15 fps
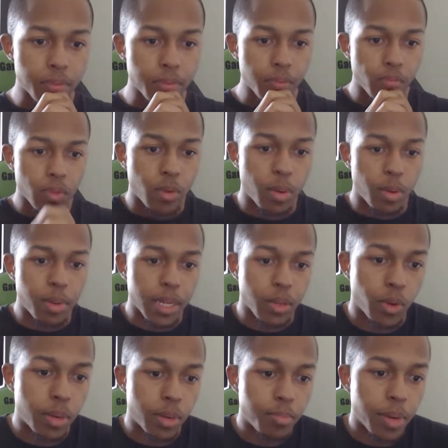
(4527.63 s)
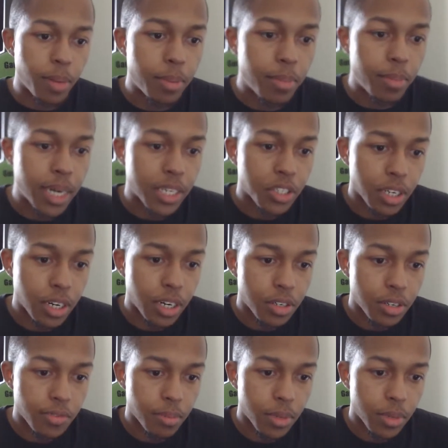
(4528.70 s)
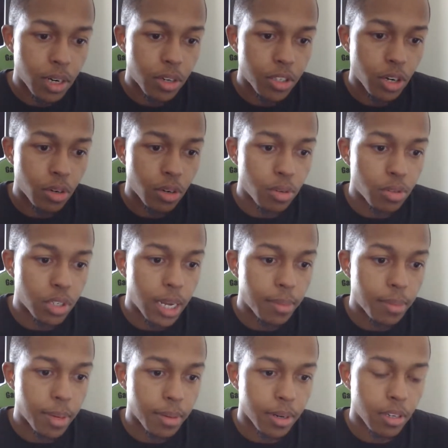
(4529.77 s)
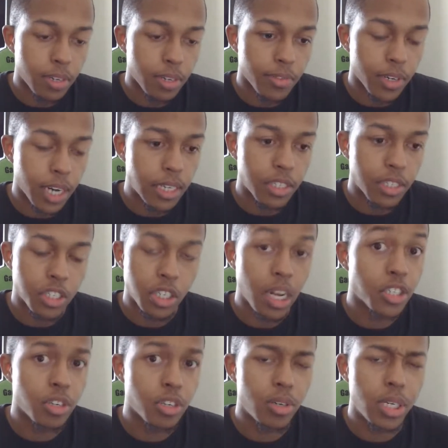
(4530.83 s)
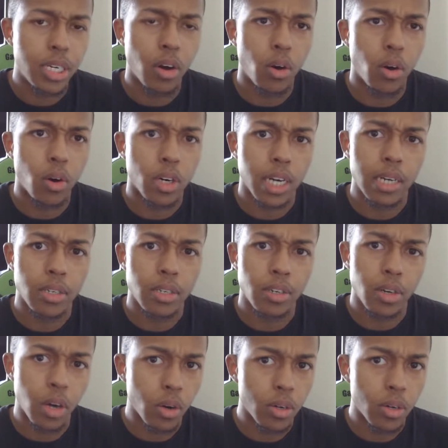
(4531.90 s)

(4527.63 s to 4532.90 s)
What about the one puppet master character from Naruto whose name I'm currently forgotten? Sasori or Kankuro?